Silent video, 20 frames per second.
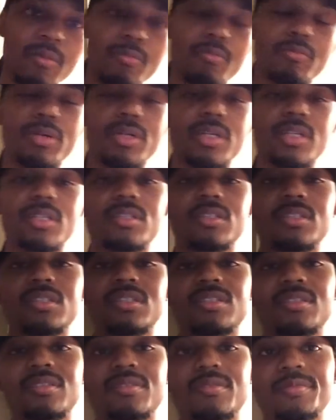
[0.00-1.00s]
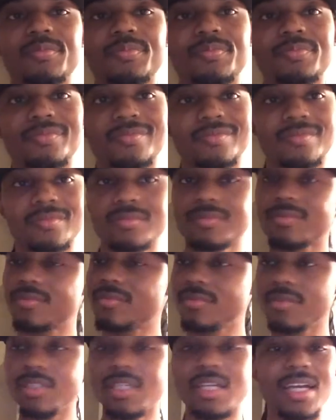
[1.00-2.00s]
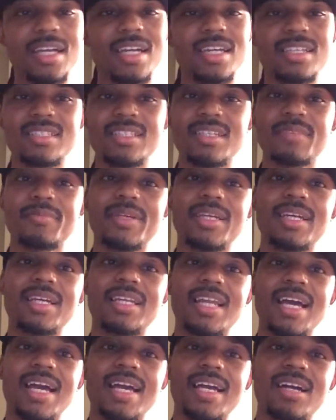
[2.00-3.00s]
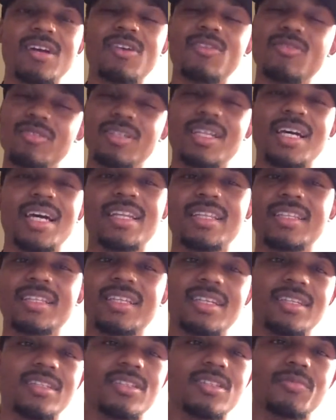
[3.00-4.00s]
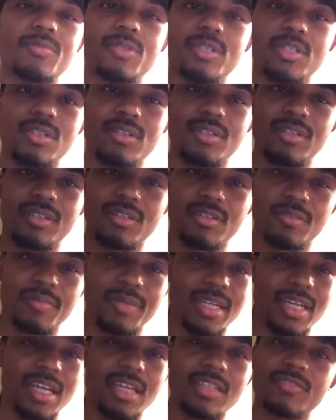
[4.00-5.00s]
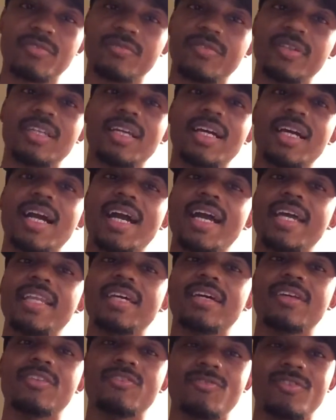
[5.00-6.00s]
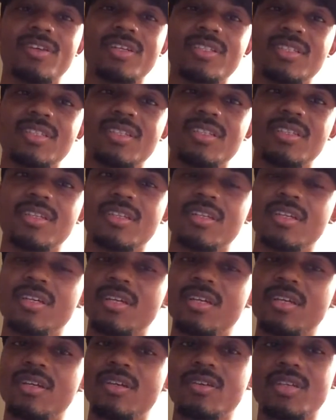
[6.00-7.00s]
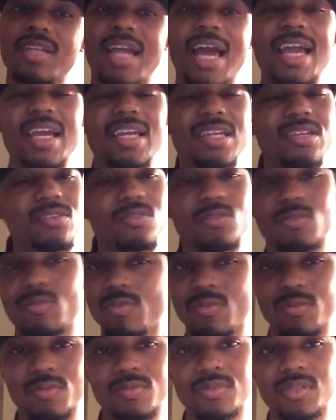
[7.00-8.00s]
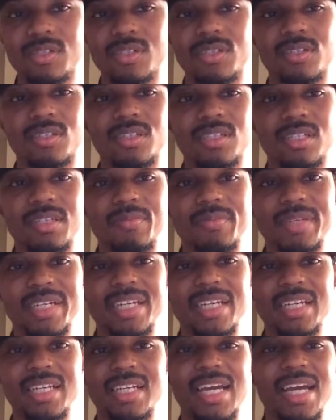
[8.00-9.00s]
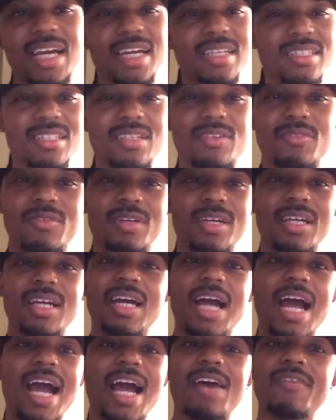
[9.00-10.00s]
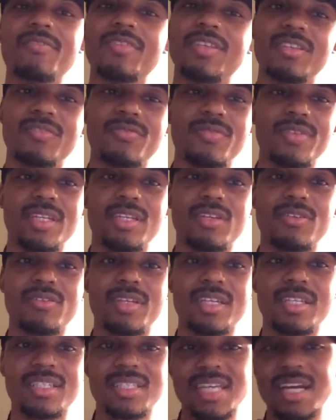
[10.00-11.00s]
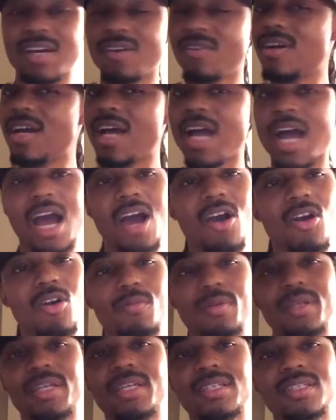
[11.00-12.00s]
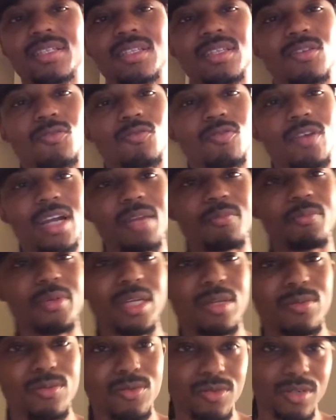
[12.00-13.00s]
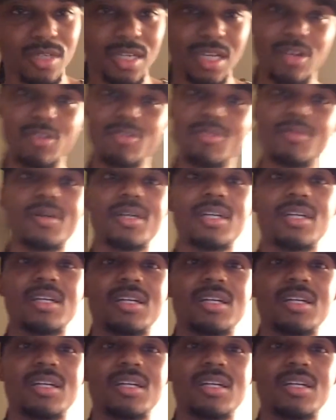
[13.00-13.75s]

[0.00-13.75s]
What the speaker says: But like I said, man, like a whole lot of things just been going on, man. I just felt like I had to address it, like early, man. Like I said, where however this video gets out, I hope it gets to the right people, and I hope